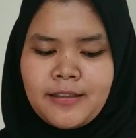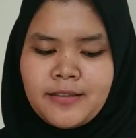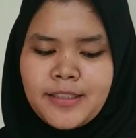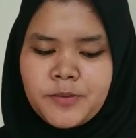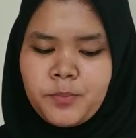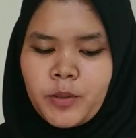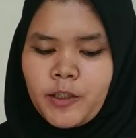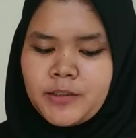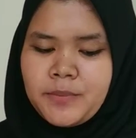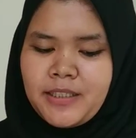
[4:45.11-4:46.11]
this
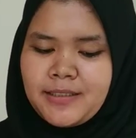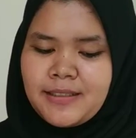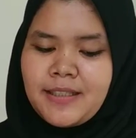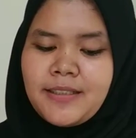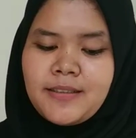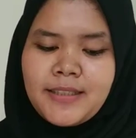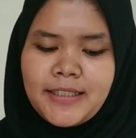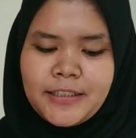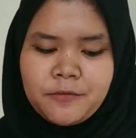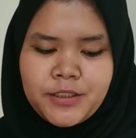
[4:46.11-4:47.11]
plot because
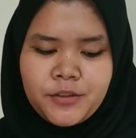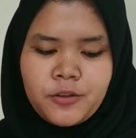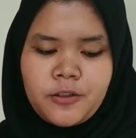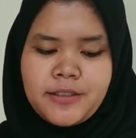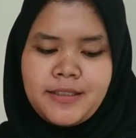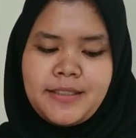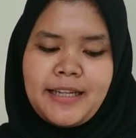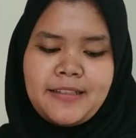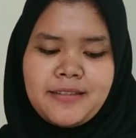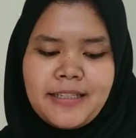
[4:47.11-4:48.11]
suddenly it was told
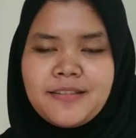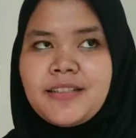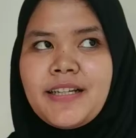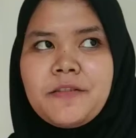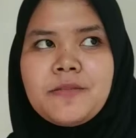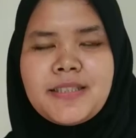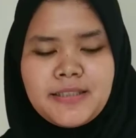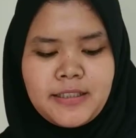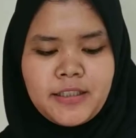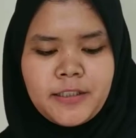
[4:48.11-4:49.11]
again that there
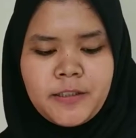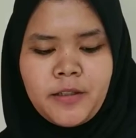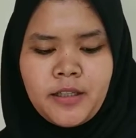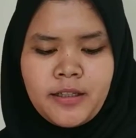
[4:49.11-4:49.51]
was a